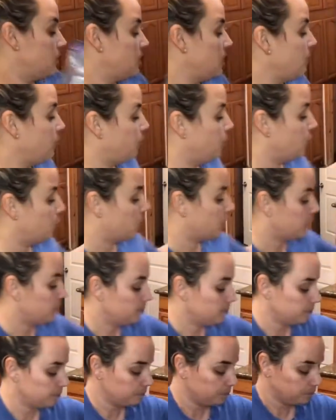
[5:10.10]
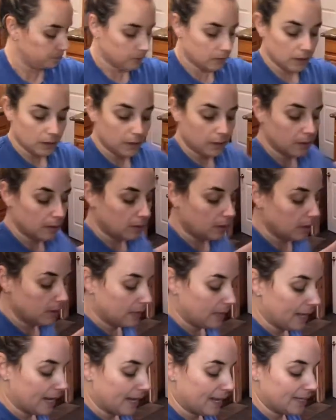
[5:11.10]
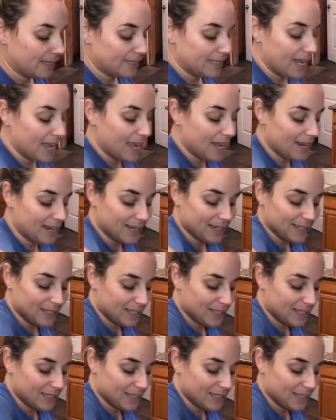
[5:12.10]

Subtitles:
seafood. Like I said,